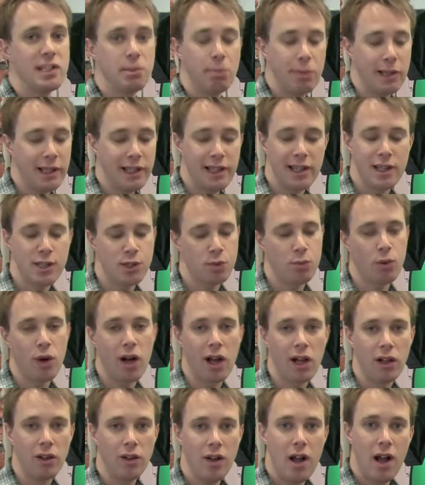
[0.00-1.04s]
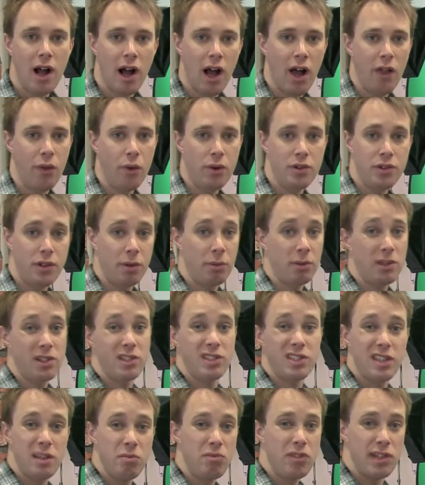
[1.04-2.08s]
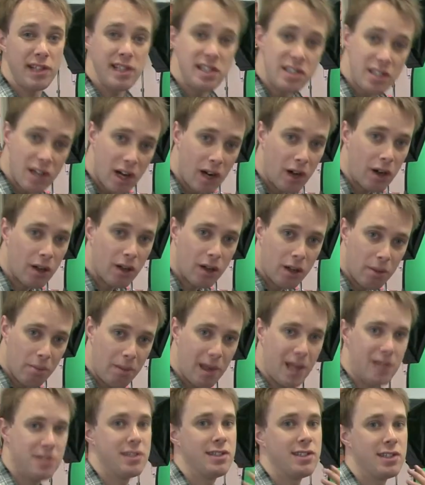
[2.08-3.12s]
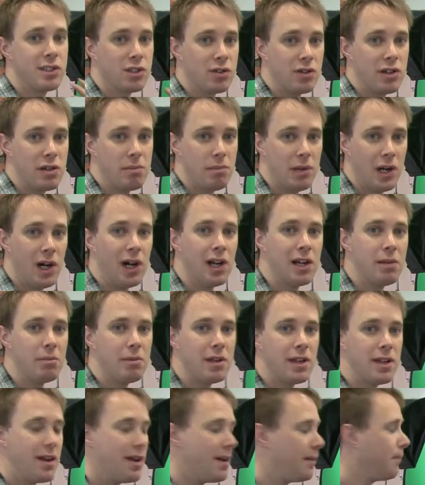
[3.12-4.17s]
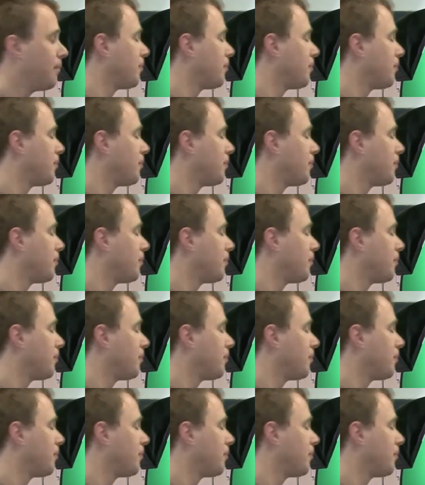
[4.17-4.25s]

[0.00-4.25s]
need to be lit as well, otherwise I'm going to seem really dark compared to the screen behind me.